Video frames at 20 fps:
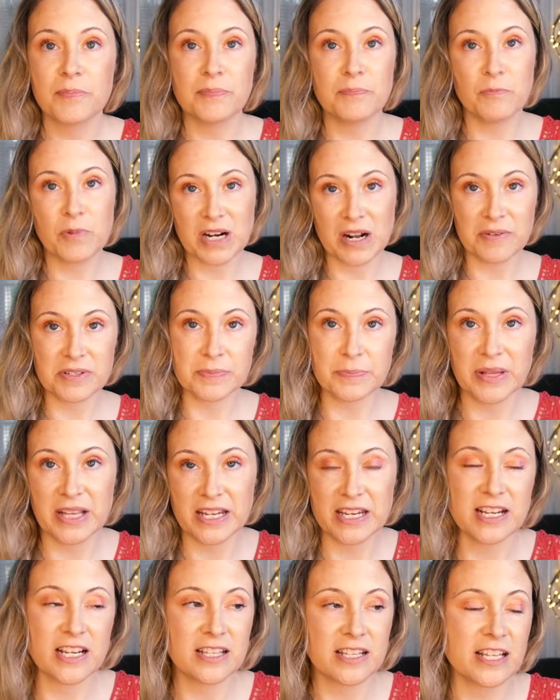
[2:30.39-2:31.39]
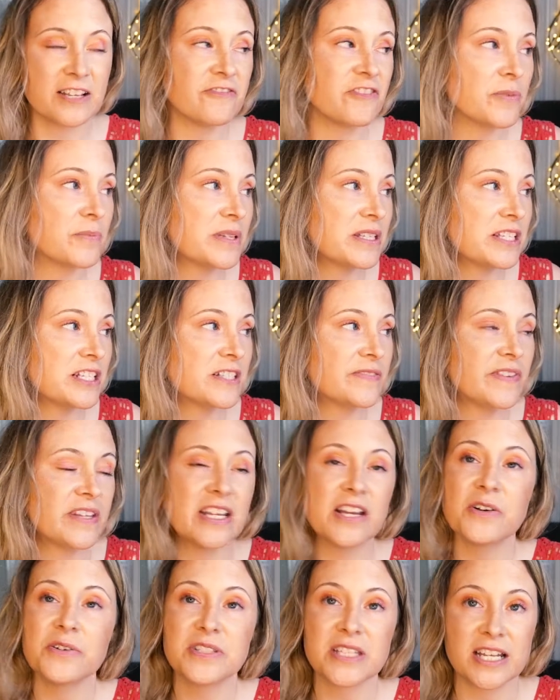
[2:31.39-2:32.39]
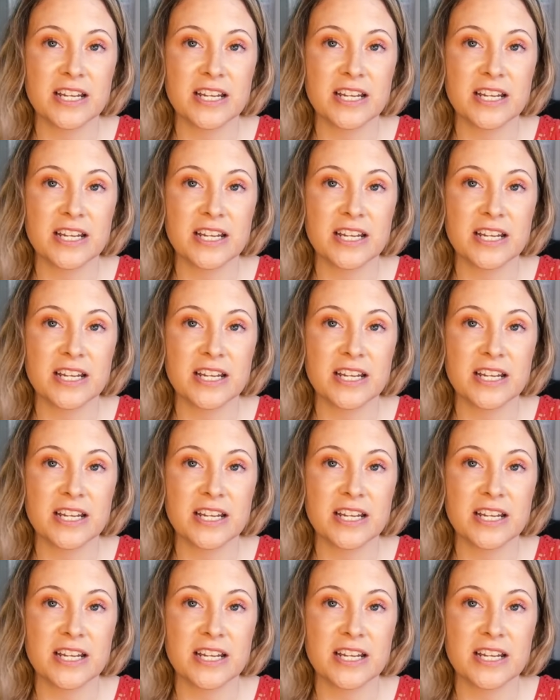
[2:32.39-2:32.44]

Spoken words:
when I was planning on like filming these videos,